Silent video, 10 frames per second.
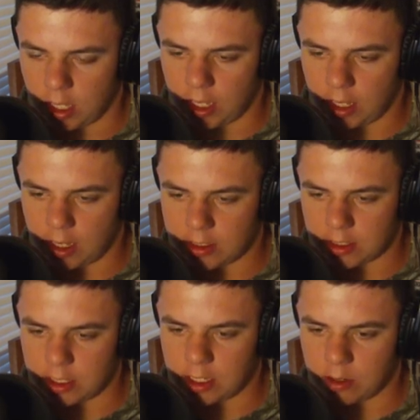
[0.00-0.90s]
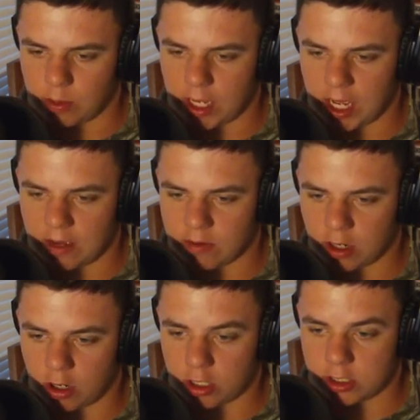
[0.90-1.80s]
and in here we have the
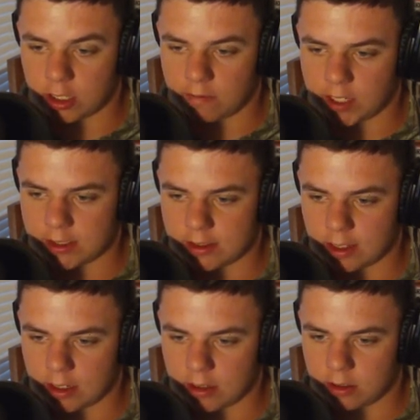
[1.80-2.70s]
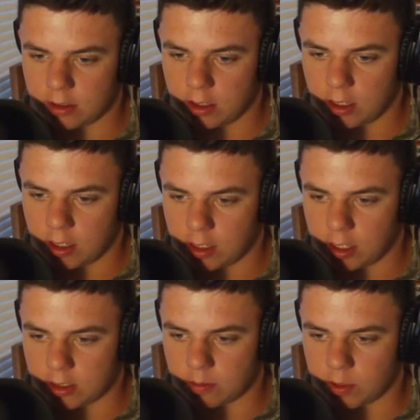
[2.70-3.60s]
heart of Tesla,
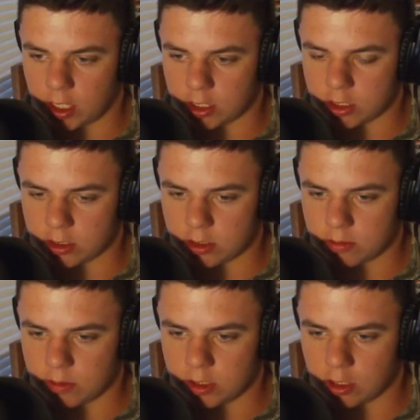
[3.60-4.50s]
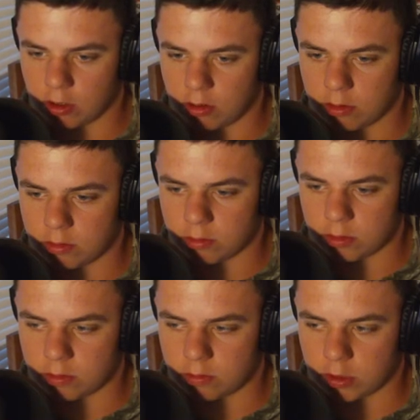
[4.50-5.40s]
Tesla Productions, which
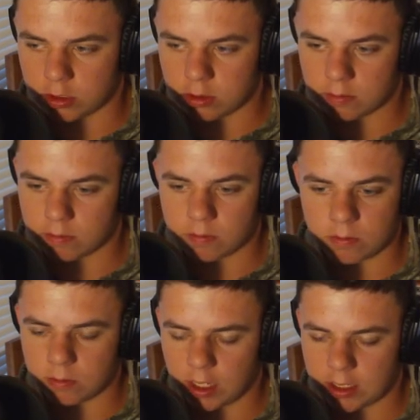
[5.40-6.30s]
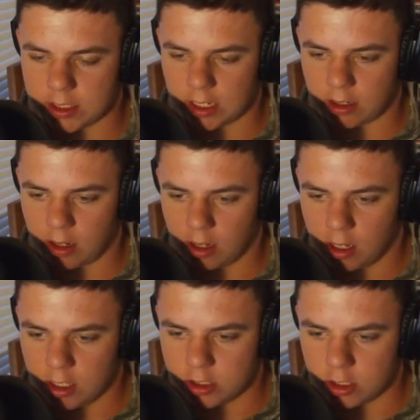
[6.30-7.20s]
goes just insane.
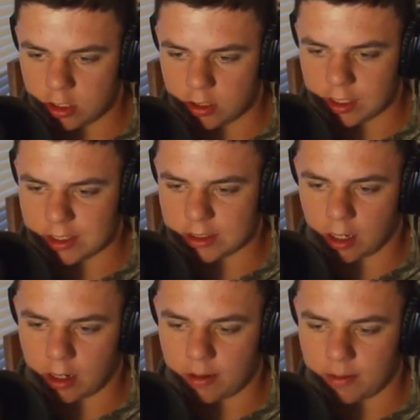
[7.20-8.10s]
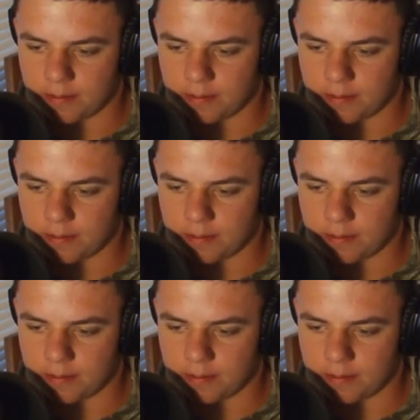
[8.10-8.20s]
So usually this is on.